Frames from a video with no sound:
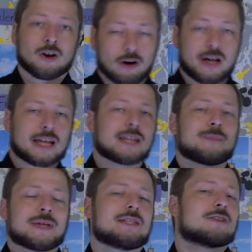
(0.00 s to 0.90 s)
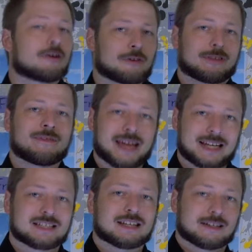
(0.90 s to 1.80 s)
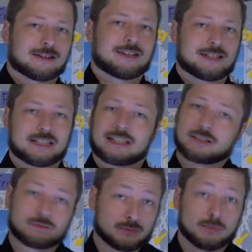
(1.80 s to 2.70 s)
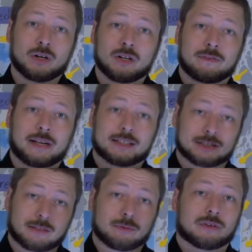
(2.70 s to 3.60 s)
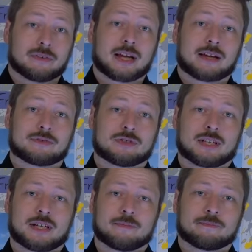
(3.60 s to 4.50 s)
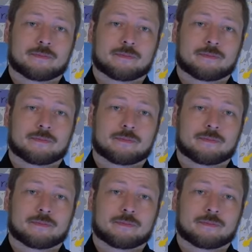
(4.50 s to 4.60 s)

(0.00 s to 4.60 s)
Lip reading: or any piece of advanced technology that's more advanced than what we have today,